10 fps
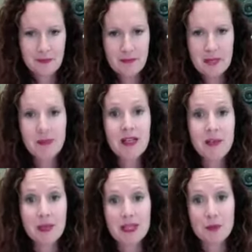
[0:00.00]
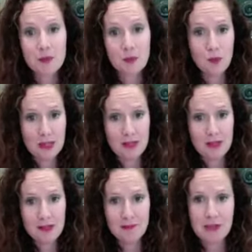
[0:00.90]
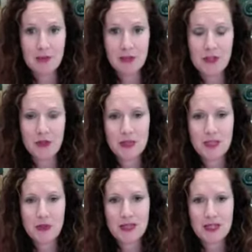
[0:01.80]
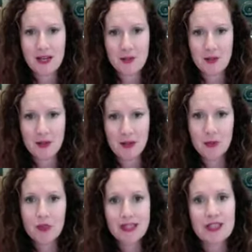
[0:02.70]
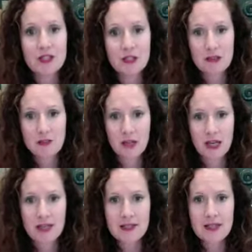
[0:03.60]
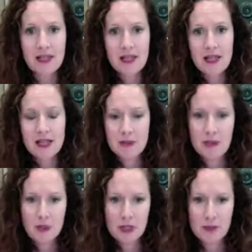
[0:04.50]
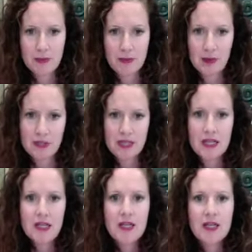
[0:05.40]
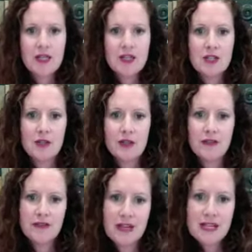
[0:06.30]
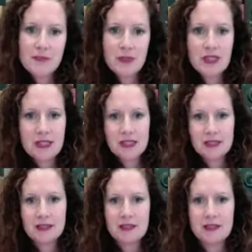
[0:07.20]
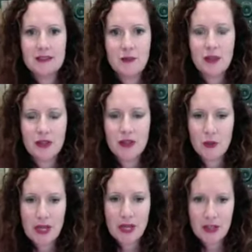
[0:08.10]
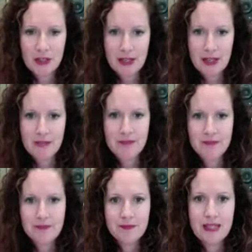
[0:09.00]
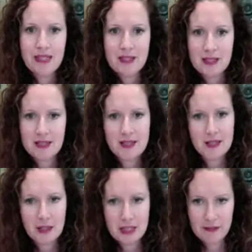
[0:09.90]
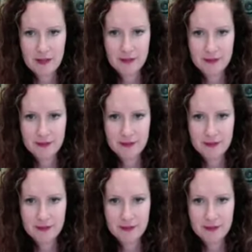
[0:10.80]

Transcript: But anyways, what people are doing to waste time when they're at work is good for us as we work to promote. So Facebook, whether you like it or not, is a necessary evil.